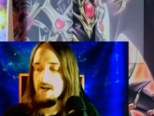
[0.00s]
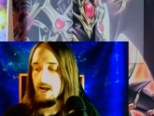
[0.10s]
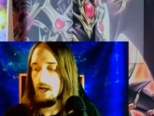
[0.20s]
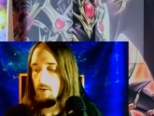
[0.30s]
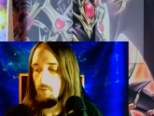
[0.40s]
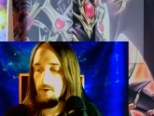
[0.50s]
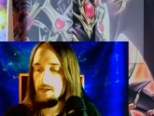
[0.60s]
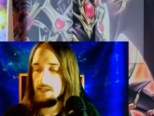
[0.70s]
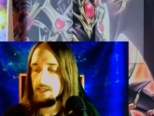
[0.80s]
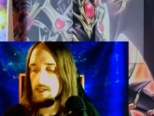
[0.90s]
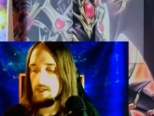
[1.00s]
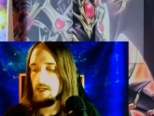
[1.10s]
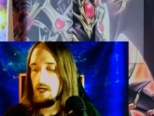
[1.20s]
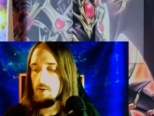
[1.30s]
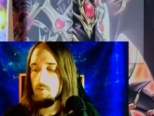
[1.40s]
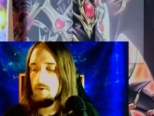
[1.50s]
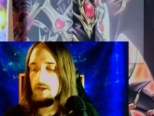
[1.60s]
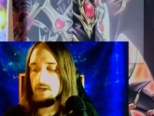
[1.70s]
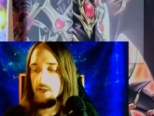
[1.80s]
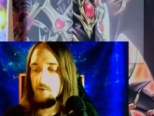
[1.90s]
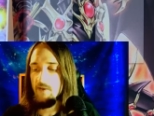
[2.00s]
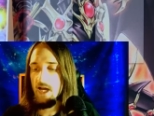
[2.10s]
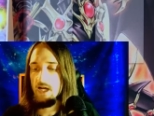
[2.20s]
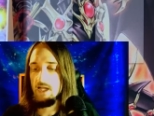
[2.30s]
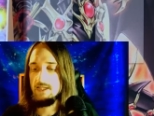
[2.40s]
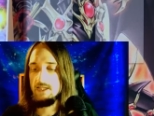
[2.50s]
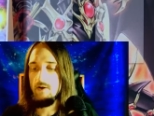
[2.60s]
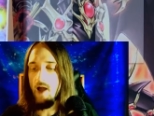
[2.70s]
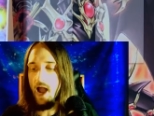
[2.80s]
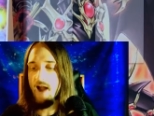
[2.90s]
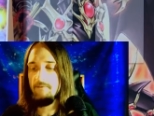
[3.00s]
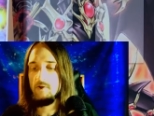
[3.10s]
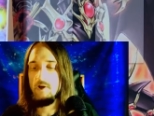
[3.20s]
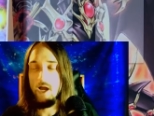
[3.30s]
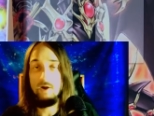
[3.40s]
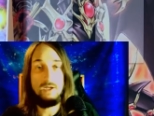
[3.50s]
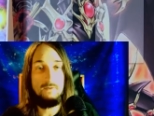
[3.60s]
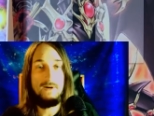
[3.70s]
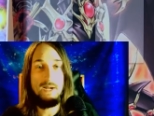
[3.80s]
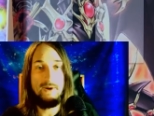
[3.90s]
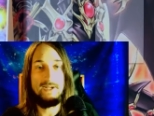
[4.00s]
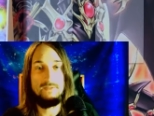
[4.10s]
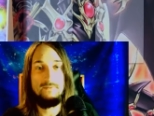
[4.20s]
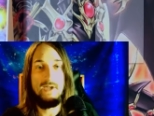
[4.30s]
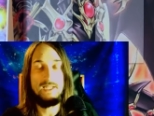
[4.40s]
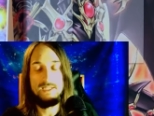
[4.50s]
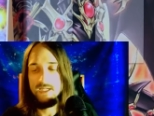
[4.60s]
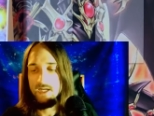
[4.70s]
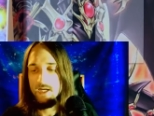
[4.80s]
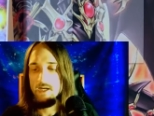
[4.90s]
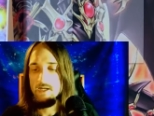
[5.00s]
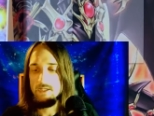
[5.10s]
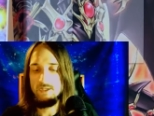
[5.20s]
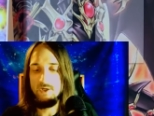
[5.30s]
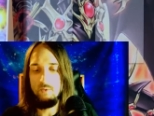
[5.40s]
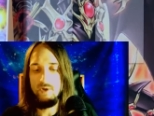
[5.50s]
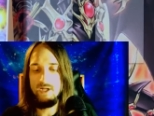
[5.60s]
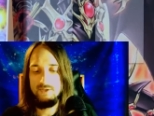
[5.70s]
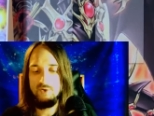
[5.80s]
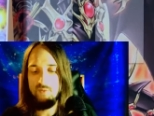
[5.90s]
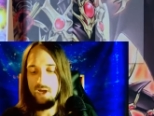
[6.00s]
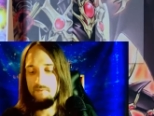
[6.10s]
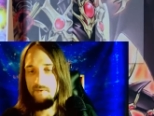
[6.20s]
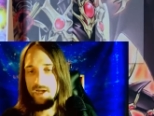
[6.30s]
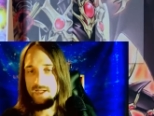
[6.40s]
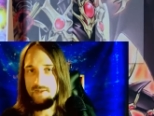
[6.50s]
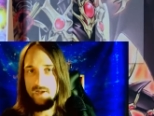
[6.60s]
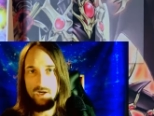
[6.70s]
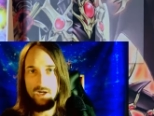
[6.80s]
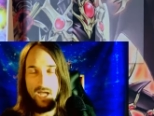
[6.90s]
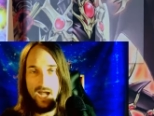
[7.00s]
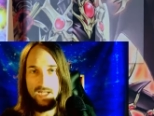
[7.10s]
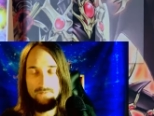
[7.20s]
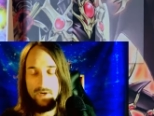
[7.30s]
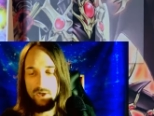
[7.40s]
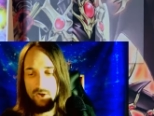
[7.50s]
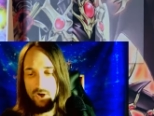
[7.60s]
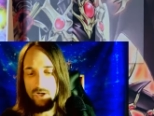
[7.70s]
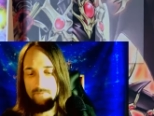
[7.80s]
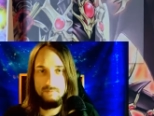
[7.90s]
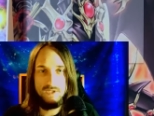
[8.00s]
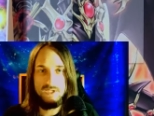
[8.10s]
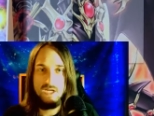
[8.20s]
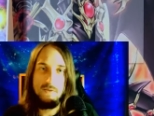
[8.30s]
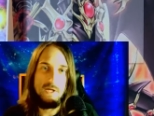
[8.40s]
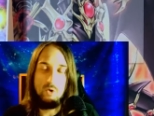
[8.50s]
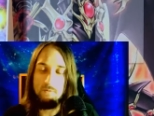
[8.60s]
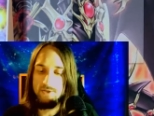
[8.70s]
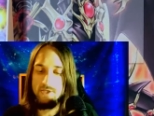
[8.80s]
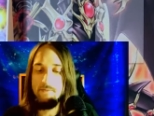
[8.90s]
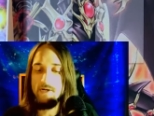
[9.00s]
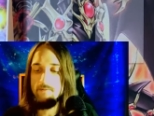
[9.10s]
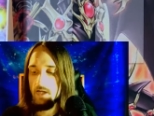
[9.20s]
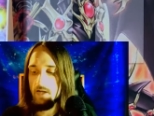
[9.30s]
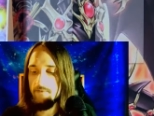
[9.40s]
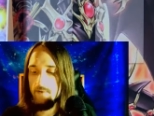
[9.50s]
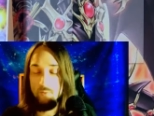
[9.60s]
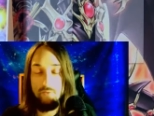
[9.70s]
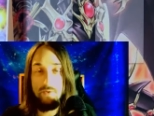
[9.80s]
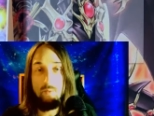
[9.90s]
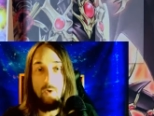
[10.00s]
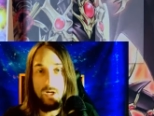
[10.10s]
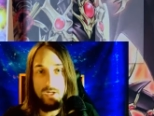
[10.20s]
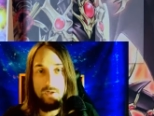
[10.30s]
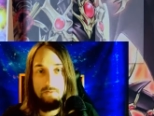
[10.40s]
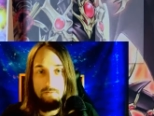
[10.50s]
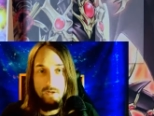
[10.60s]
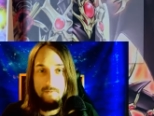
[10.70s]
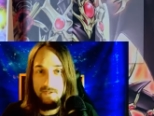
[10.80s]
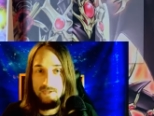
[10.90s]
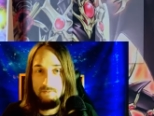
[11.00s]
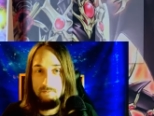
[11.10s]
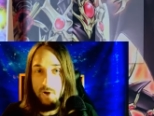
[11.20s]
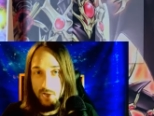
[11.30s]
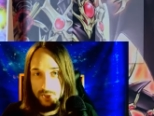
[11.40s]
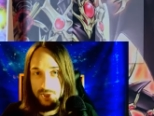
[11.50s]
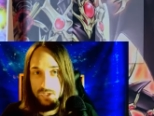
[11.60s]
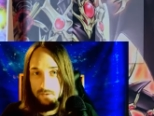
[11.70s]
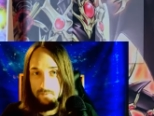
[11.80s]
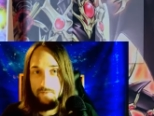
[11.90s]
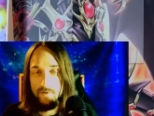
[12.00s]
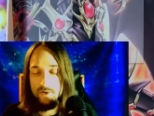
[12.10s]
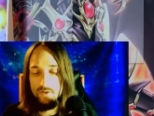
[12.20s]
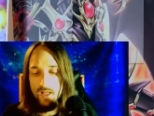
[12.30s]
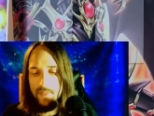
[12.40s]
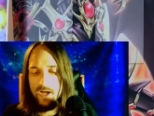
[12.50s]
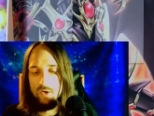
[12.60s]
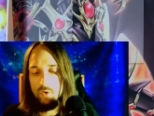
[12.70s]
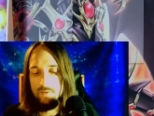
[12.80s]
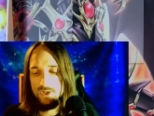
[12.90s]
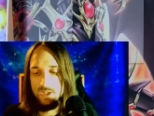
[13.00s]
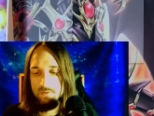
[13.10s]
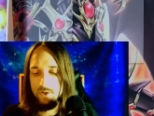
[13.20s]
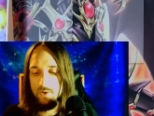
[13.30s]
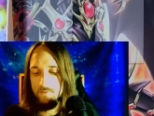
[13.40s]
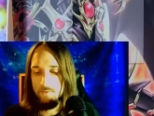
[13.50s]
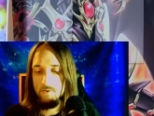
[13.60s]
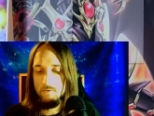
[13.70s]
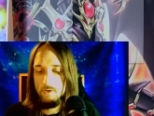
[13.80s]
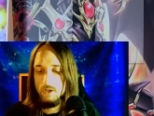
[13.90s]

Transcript: I wouldn't do that until after Halqifibrax effect. So when it's their main phase and then you're going to activate a card, let's say they normal summon. If you really want to, if it's punishing for you to let that normal summon go through,